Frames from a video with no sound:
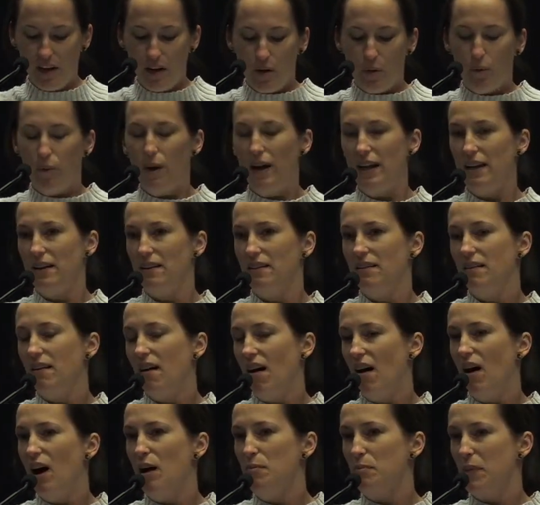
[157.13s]
when
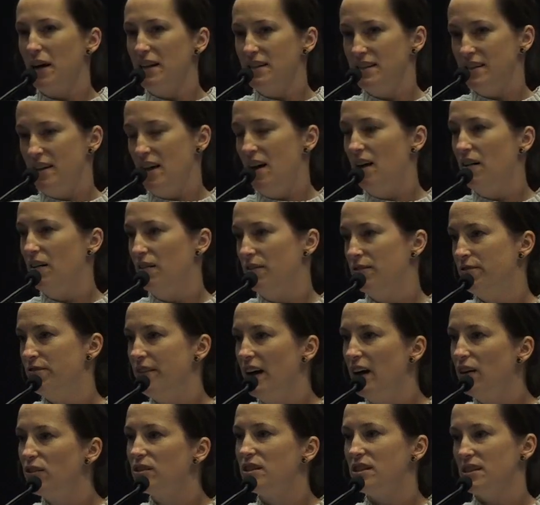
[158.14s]
I myself
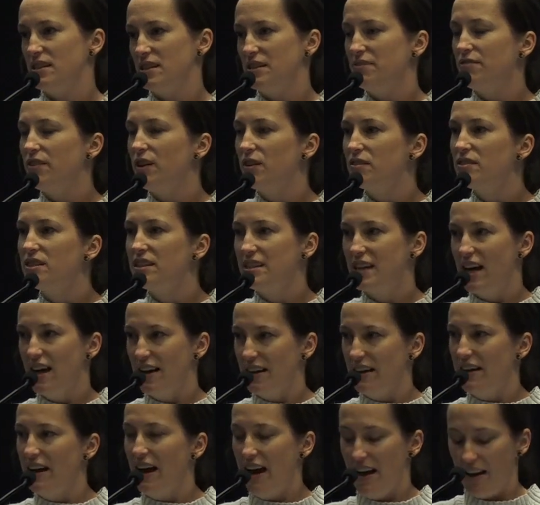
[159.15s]
felt as if I was down
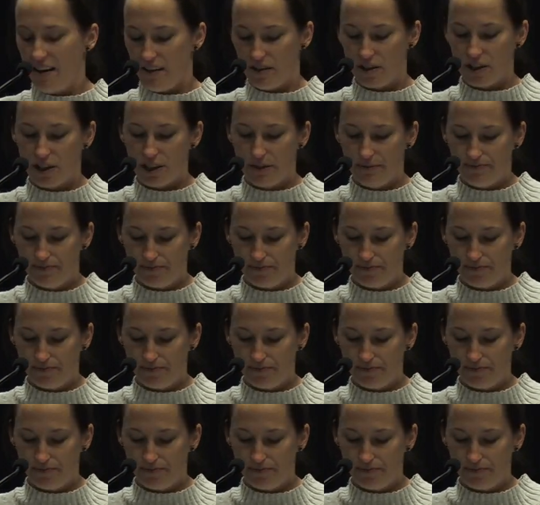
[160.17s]
and out.